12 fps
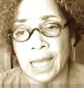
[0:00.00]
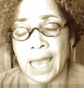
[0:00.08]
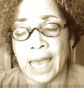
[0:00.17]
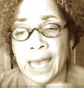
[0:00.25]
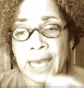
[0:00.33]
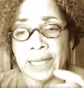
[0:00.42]

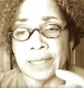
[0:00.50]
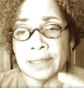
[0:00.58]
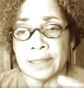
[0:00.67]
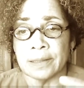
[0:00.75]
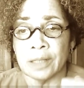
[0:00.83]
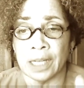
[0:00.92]
And
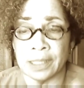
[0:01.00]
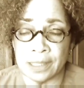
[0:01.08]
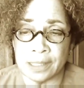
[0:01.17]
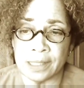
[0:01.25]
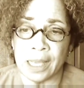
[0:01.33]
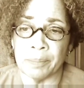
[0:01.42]
I did
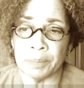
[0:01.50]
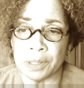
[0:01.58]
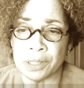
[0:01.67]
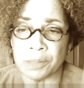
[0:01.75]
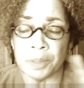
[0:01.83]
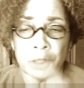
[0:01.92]
see
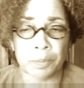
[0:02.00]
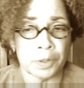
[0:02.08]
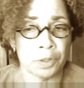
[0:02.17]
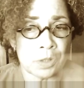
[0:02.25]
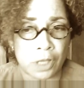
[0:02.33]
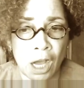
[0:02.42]
embolism here, but
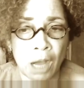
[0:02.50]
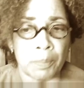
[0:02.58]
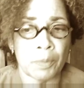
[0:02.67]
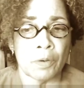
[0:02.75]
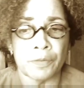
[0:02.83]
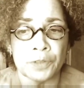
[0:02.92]
there's
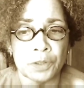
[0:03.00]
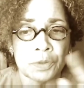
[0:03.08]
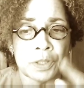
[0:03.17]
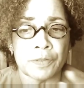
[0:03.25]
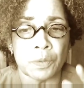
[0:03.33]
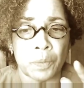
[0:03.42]
a few
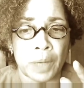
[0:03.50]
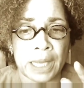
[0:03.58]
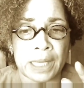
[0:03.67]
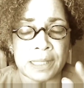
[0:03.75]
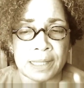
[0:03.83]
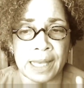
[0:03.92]
different
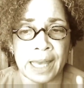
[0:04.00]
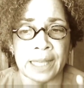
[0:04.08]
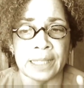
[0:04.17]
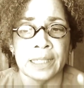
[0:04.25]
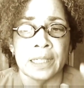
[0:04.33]
ways that